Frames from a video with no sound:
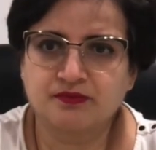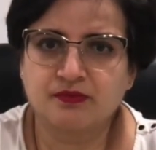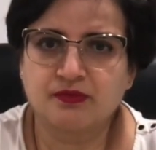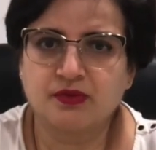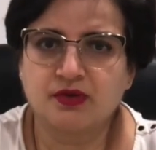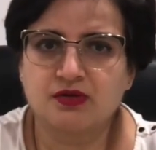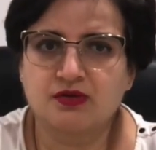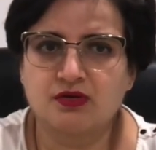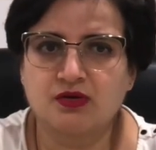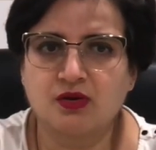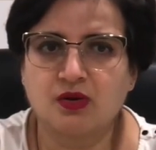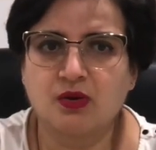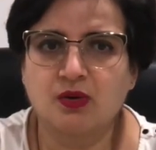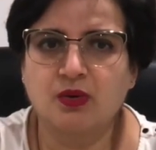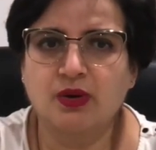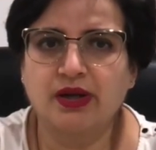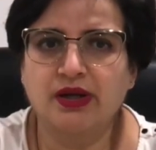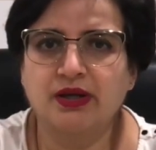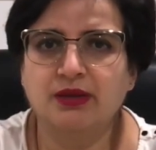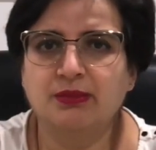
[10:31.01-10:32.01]
So
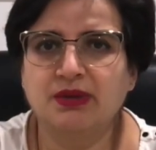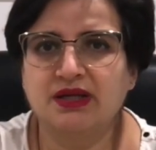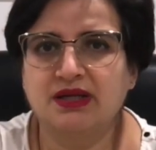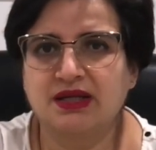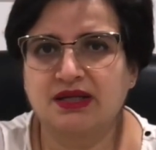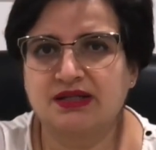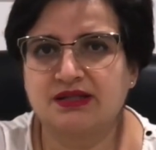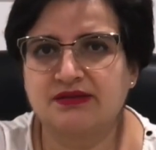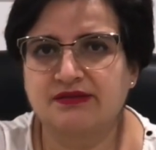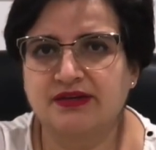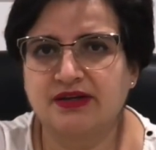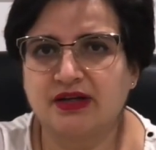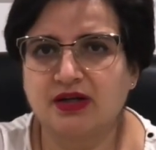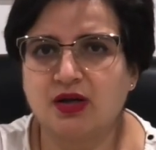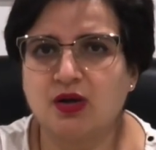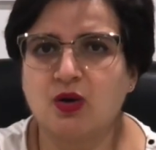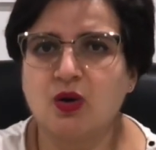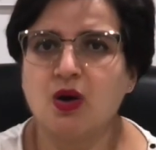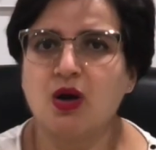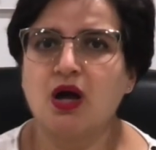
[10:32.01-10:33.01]
in my next video,
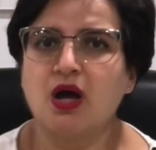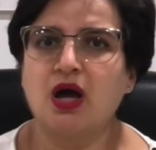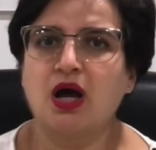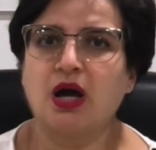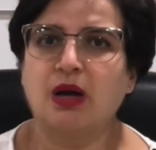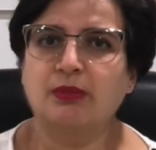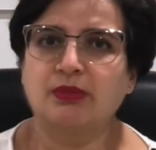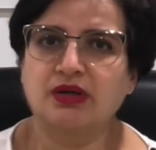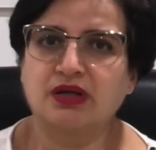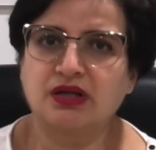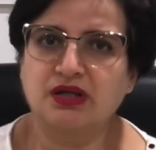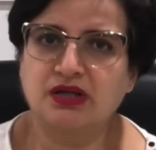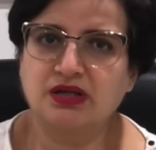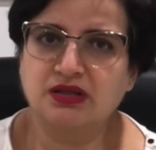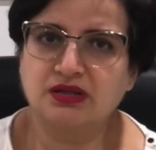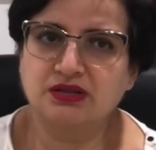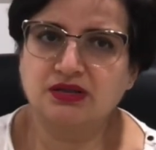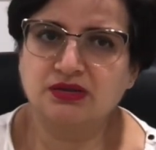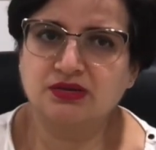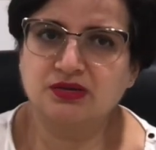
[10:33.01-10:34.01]
I'm gonna
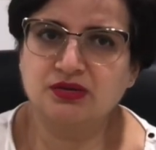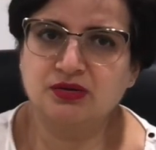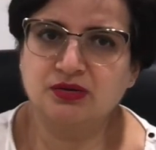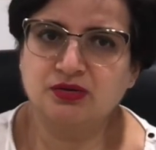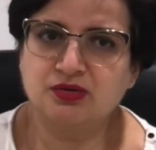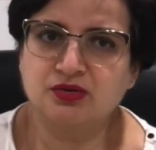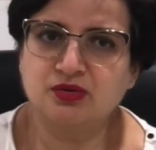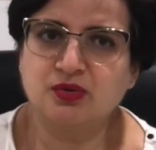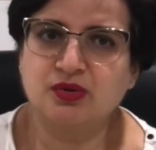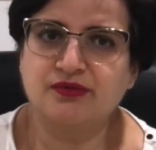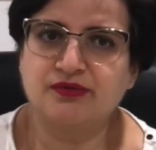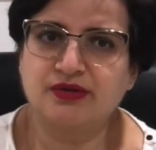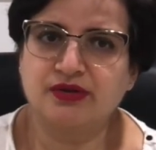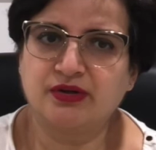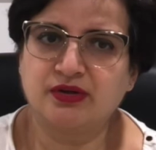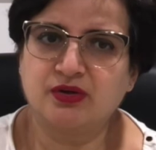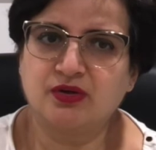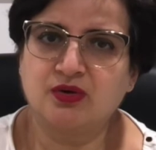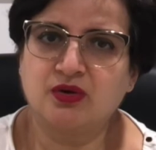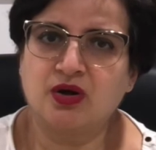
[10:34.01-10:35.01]
do a
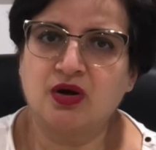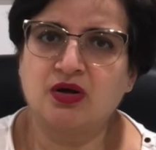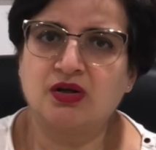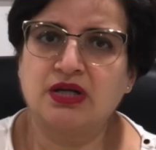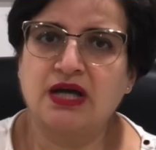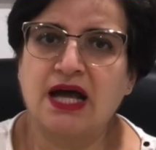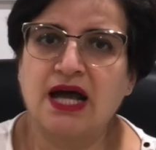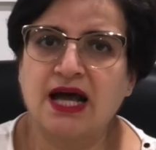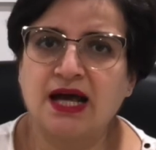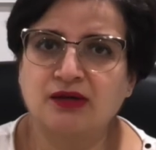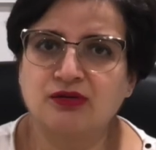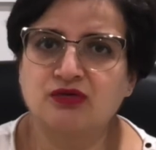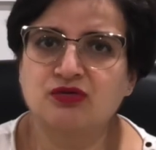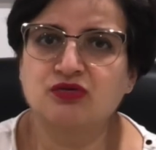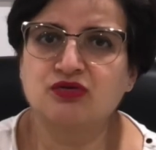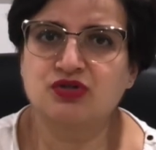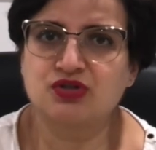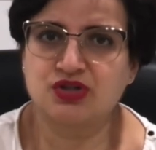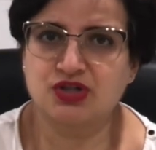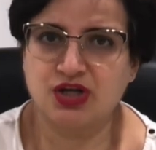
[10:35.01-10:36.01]
video on how to
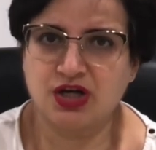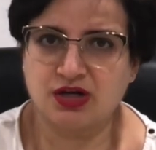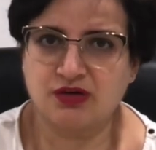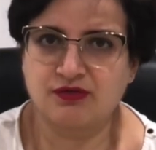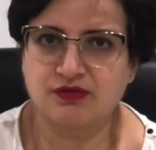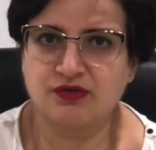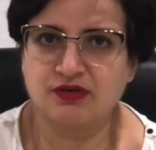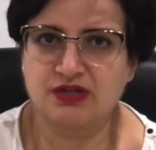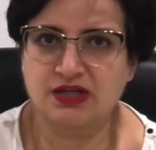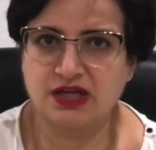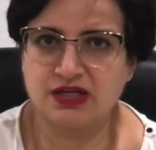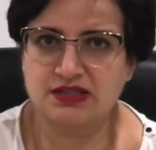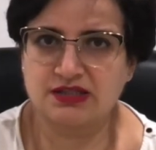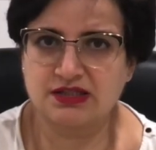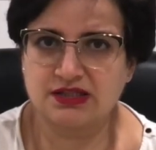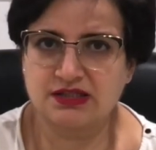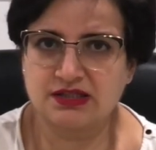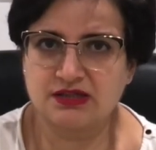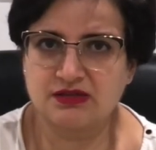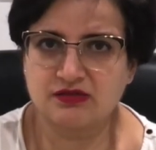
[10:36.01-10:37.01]
check for
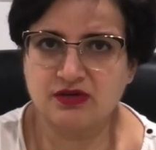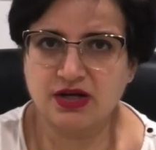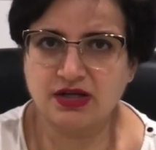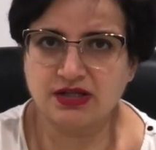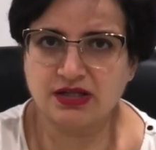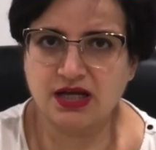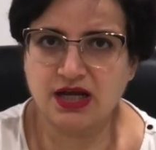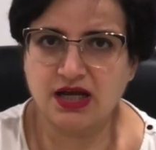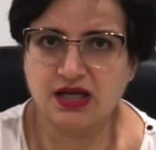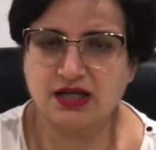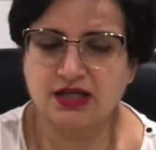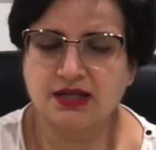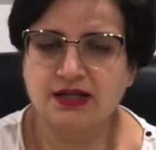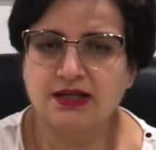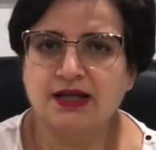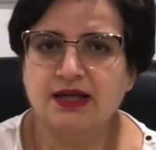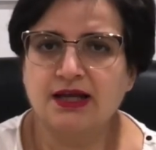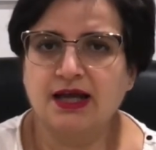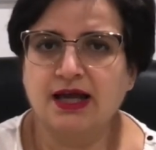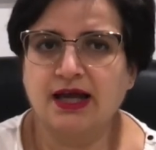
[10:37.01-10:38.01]
diastasis recti,
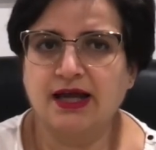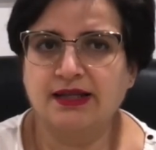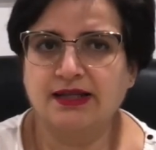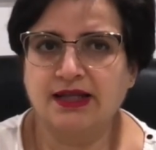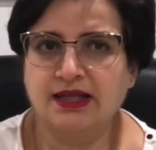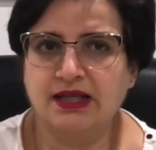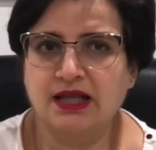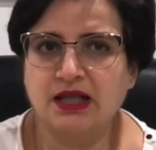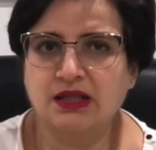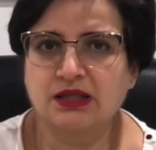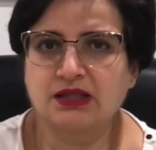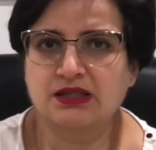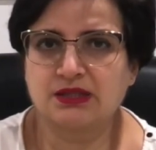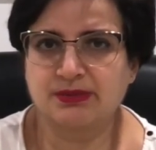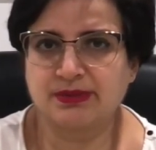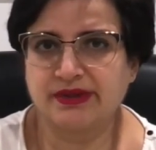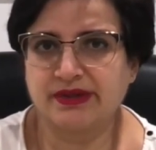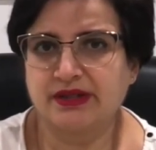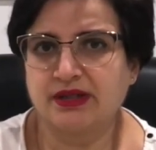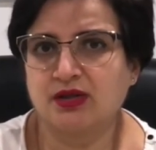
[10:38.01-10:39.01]
and then I'll
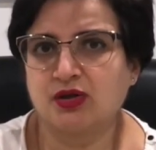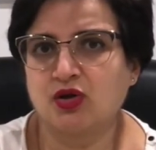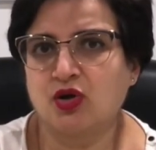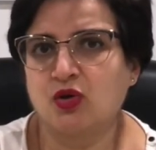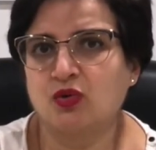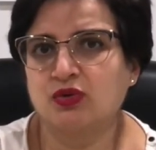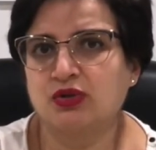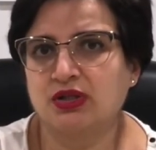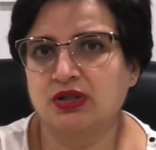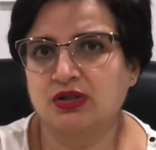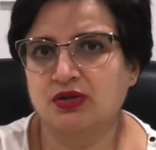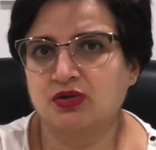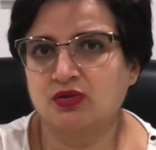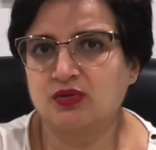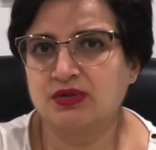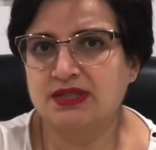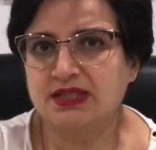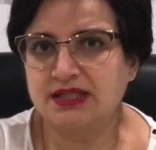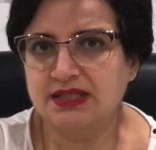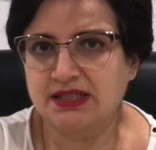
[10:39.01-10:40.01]
explain and go into
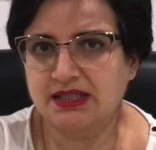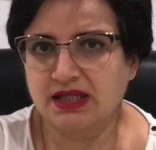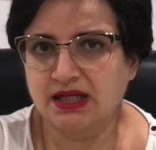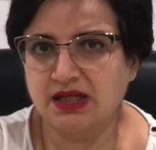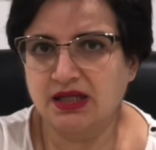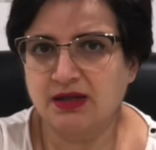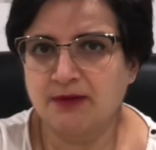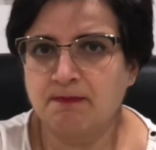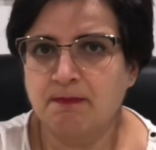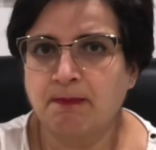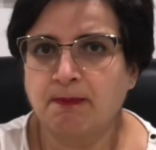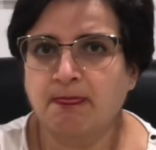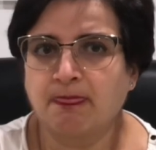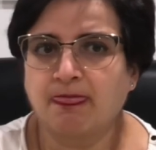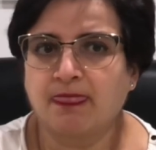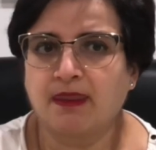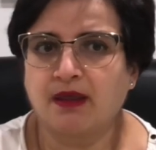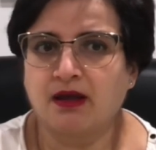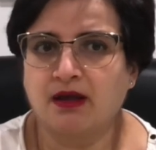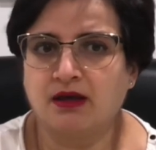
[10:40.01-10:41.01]
detail
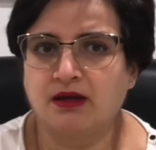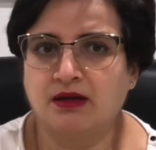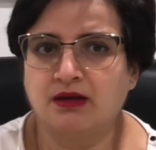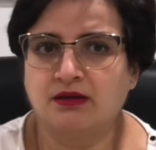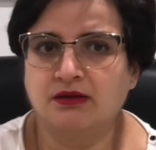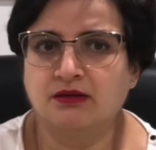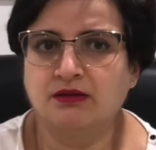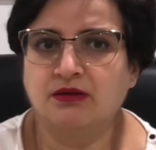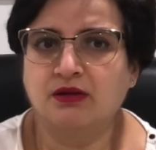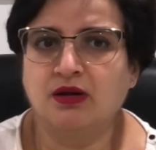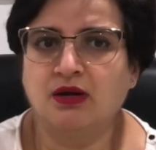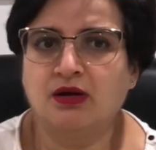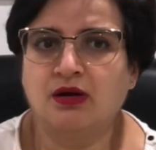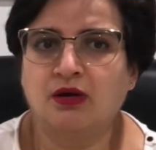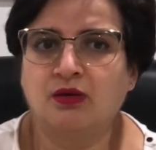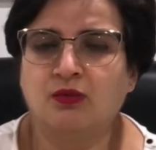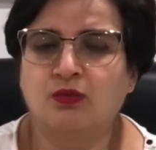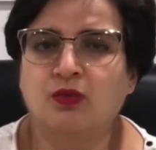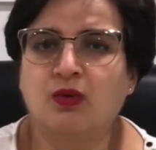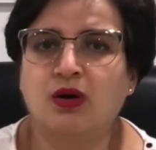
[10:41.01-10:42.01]
and
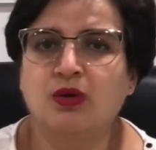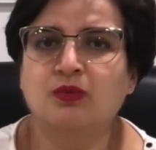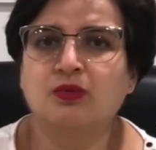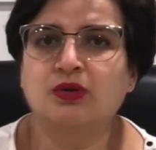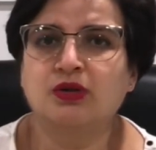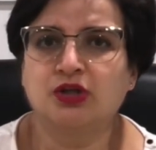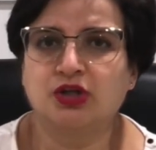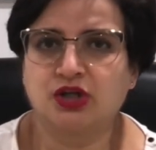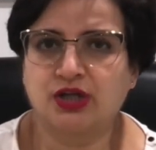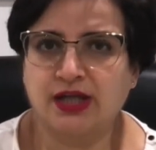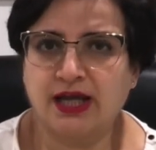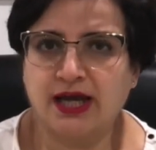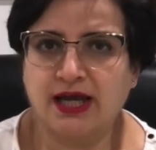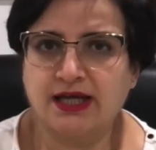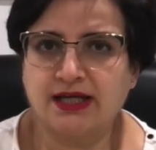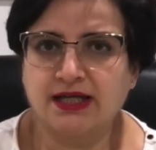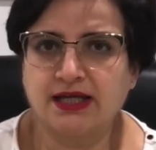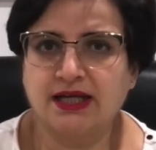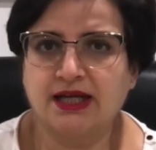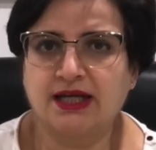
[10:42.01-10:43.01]
what we look
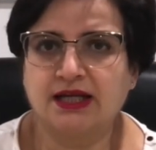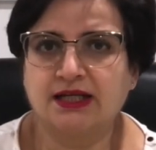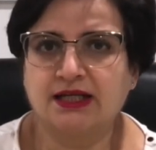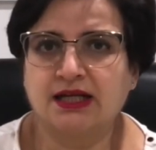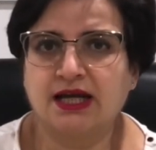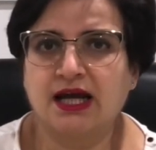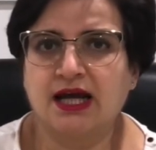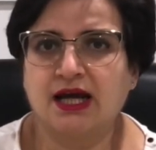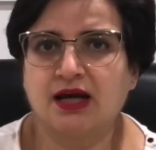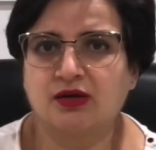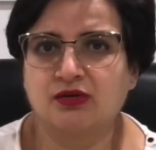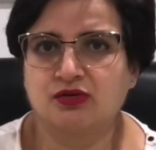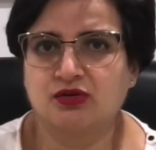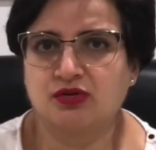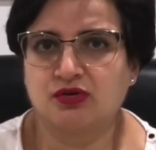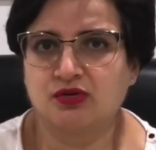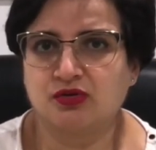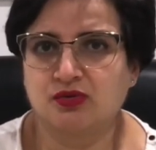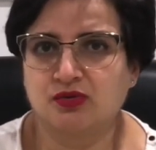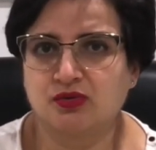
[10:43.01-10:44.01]
at and how
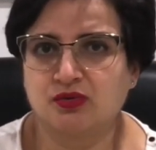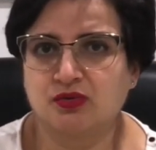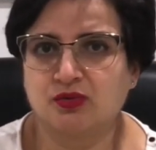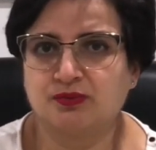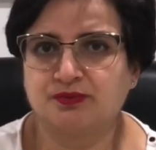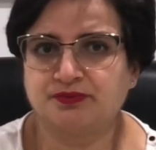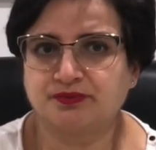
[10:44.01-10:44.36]
to